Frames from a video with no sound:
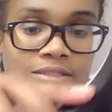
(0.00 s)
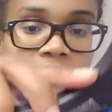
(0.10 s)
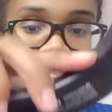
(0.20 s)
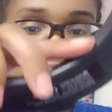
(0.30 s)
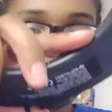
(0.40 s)

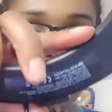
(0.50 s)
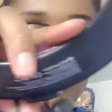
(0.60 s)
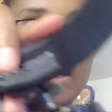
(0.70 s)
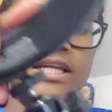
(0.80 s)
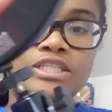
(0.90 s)
this is
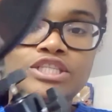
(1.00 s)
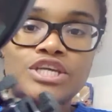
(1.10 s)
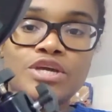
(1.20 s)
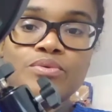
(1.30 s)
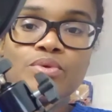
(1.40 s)
what you
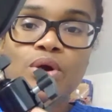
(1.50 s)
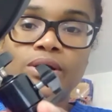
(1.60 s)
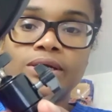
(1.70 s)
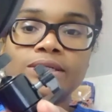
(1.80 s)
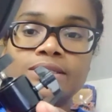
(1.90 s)
do.
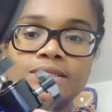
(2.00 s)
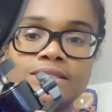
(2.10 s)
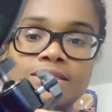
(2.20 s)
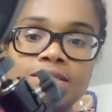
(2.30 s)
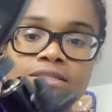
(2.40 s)

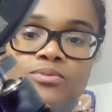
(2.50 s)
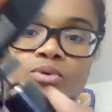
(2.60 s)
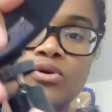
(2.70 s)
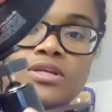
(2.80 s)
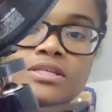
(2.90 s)
This is
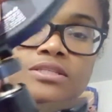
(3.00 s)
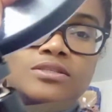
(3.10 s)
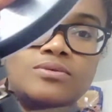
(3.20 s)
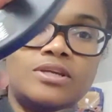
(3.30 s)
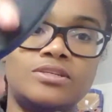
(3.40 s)
what it
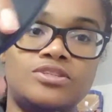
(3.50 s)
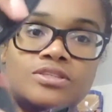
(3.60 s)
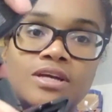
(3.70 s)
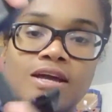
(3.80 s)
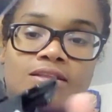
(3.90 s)
do. And you
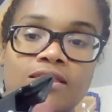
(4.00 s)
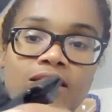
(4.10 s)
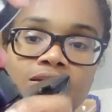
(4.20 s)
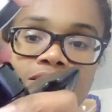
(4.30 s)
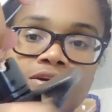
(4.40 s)
just kind of
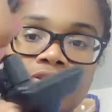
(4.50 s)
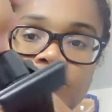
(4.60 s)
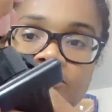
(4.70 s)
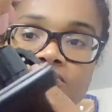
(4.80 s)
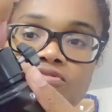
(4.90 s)
like
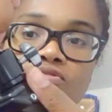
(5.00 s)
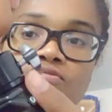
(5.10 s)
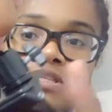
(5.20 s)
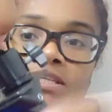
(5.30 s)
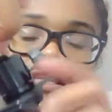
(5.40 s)

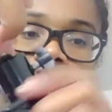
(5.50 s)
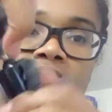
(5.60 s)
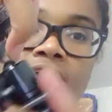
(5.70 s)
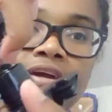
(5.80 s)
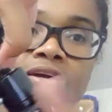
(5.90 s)
screw it in
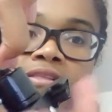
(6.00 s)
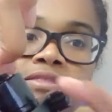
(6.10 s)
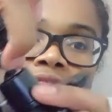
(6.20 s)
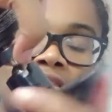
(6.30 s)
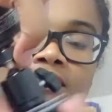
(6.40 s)
there.
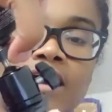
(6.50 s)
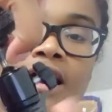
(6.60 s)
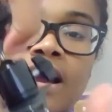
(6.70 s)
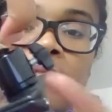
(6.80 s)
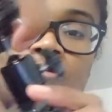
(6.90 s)

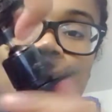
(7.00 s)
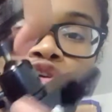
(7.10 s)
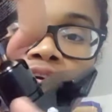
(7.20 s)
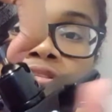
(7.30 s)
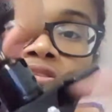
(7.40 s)
I'm
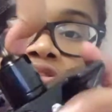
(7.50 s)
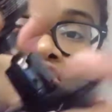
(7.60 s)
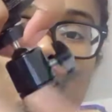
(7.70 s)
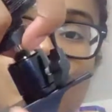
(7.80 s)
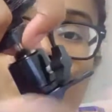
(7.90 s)
going to
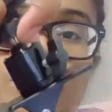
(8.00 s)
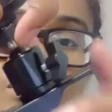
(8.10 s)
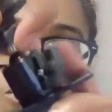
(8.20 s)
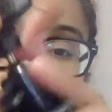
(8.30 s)
try and